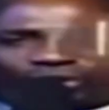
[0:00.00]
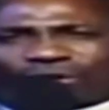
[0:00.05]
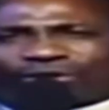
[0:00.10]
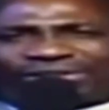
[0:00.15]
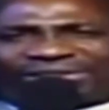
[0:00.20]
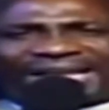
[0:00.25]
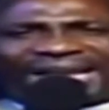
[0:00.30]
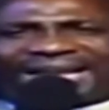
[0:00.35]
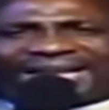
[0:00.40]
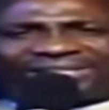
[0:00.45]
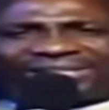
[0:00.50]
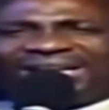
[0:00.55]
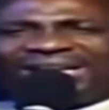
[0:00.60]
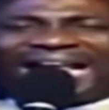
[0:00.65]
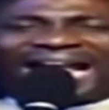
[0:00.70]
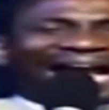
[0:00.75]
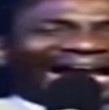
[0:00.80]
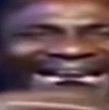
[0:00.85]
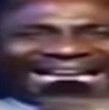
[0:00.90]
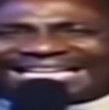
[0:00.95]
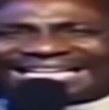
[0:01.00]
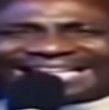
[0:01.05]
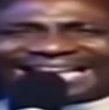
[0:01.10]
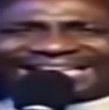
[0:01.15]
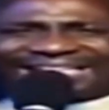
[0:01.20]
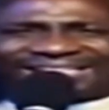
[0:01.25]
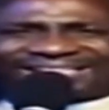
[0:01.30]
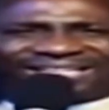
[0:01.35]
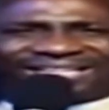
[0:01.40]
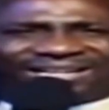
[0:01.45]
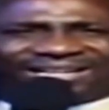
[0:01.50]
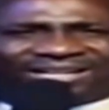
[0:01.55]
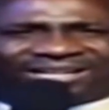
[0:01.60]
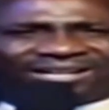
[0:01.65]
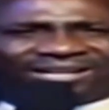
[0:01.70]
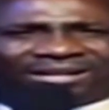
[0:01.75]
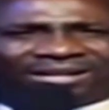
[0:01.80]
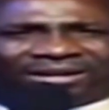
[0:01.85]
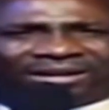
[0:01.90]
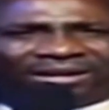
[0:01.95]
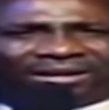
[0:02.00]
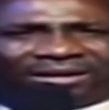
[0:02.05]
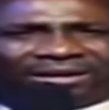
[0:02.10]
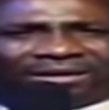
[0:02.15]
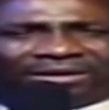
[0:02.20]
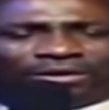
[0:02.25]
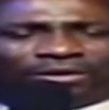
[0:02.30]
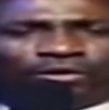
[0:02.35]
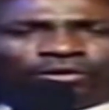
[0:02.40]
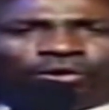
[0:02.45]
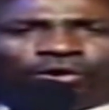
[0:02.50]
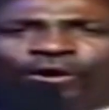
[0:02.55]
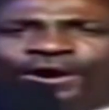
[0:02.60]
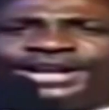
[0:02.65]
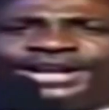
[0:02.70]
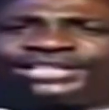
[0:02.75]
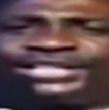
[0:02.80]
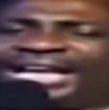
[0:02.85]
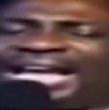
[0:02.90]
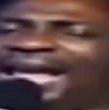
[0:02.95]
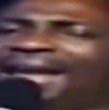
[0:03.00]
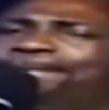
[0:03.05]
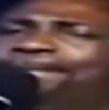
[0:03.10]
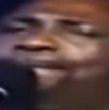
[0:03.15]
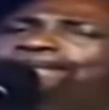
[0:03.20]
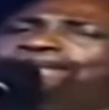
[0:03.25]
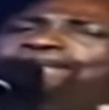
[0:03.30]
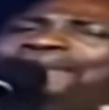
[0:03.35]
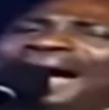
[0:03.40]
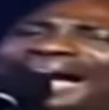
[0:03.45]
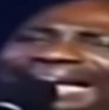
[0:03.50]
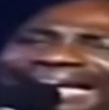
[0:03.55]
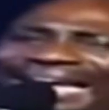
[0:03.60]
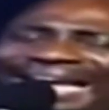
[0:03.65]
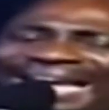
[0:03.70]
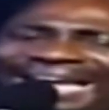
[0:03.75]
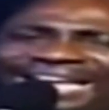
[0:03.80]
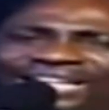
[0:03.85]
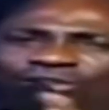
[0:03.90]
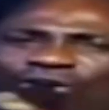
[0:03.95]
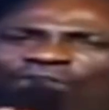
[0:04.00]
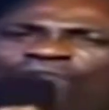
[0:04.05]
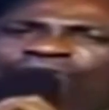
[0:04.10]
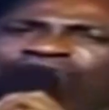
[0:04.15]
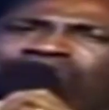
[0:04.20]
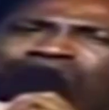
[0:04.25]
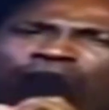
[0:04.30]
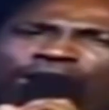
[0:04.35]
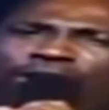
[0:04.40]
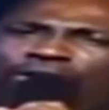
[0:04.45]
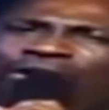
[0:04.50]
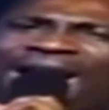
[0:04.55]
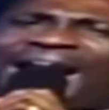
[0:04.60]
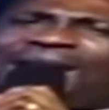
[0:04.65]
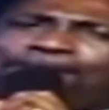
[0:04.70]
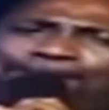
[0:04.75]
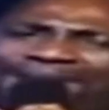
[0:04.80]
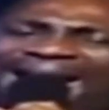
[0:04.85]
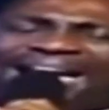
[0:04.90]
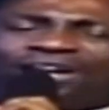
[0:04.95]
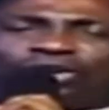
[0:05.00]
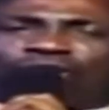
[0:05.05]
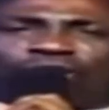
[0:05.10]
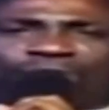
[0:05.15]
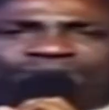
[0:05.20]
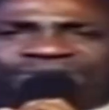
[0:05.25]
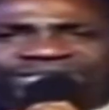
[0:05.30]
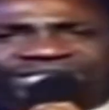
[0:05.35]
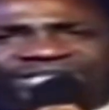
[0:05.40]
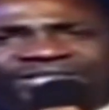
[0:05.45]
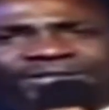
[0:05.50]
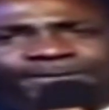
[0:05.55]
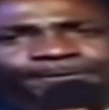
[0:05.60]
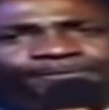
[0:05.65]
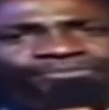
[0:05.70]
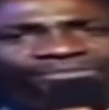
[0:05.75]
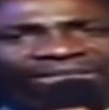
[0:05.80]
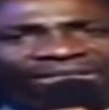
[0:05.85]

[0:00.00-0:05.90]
and success and destiny? Who is a baggage of moral bankruptcy,